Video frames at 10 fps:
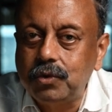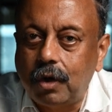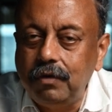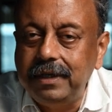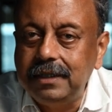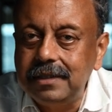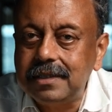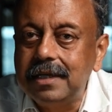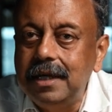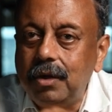solving
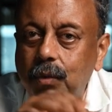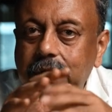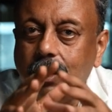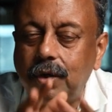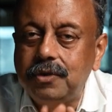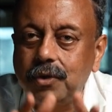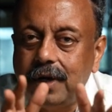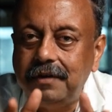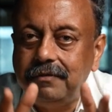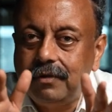this, we also
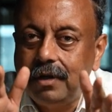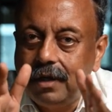have